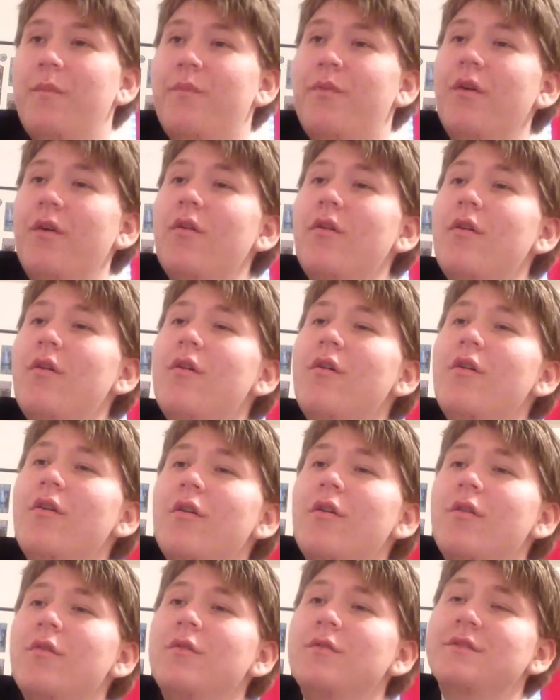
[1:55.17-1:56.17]

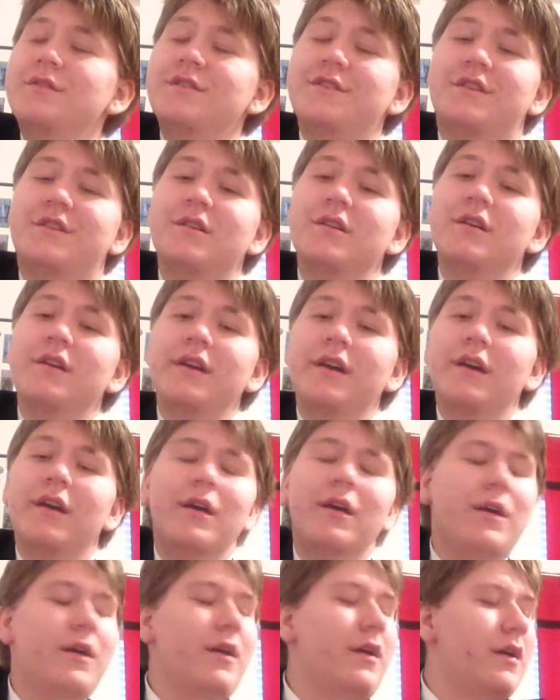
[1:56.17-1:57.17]

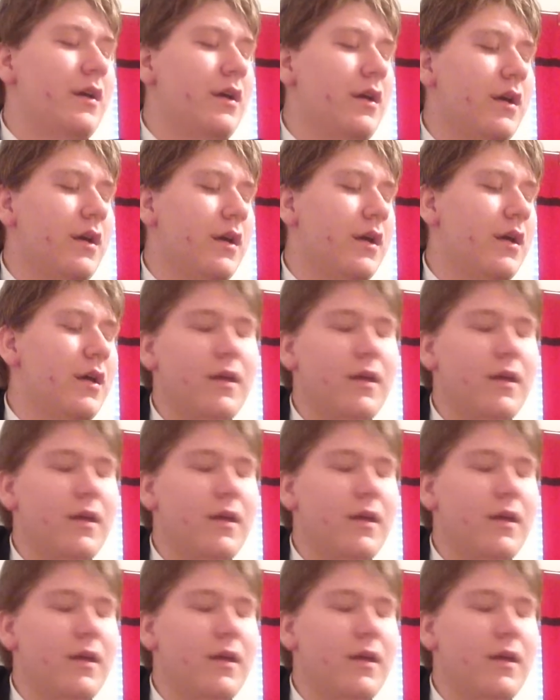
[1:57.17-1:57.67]
poetry.